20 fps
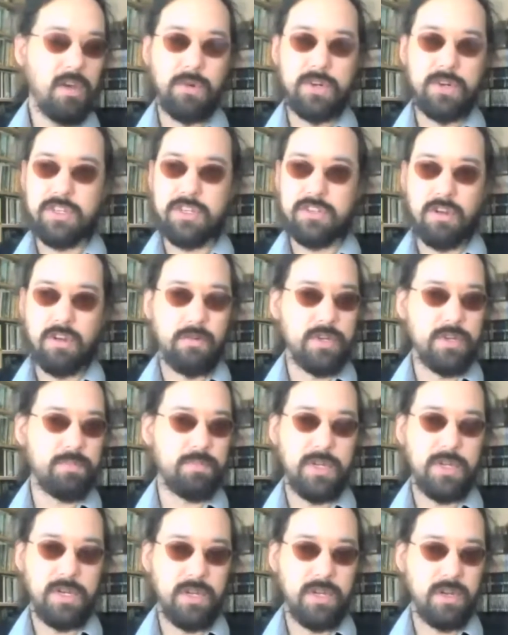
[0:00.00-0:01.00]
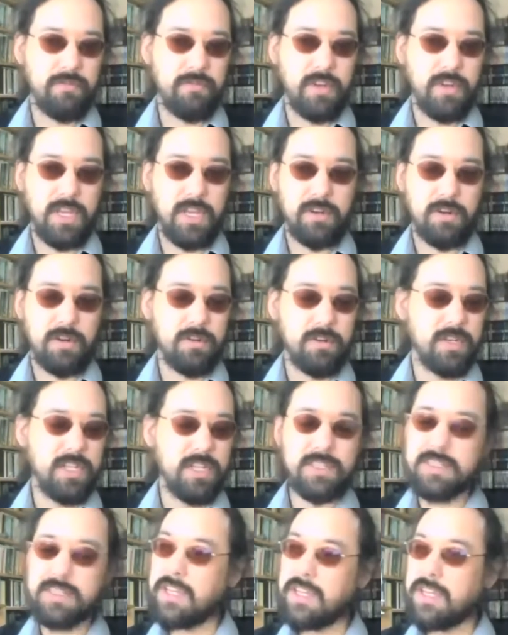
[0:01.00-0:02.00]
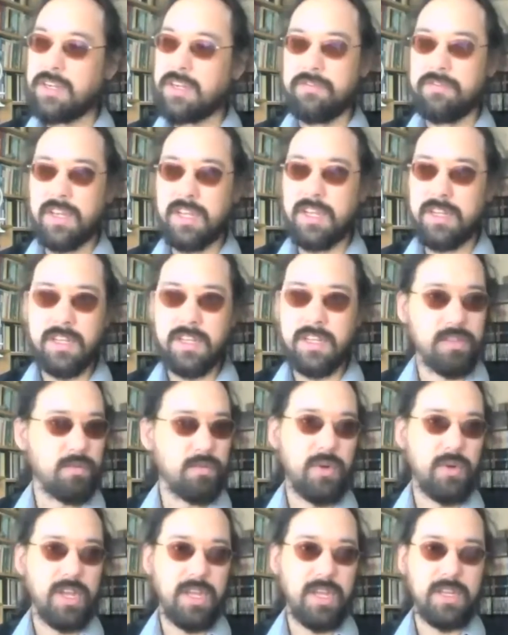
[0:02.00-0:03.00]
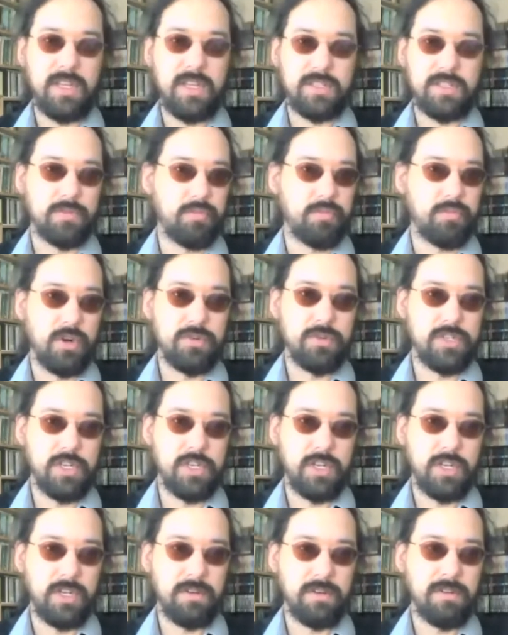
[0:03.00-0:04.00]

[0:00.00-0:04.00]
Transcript: which has always been an innovator, needs to innovate in the way it's approaching